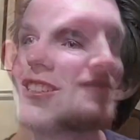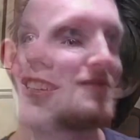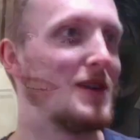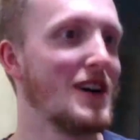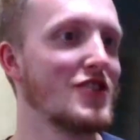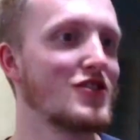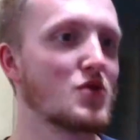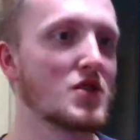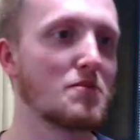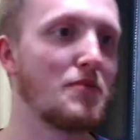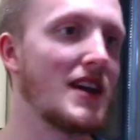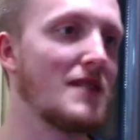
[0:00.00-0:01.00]
mothers
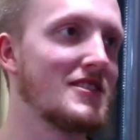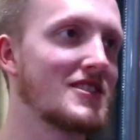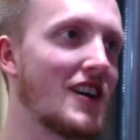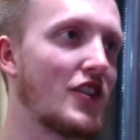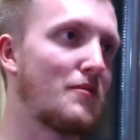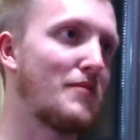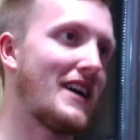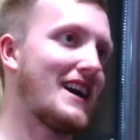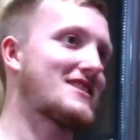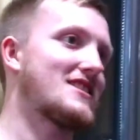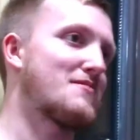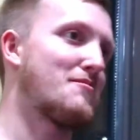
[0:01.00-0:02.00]
with babies on their back
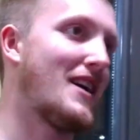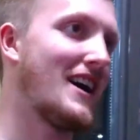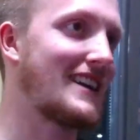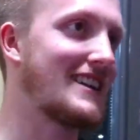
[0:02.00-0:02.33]
just mining.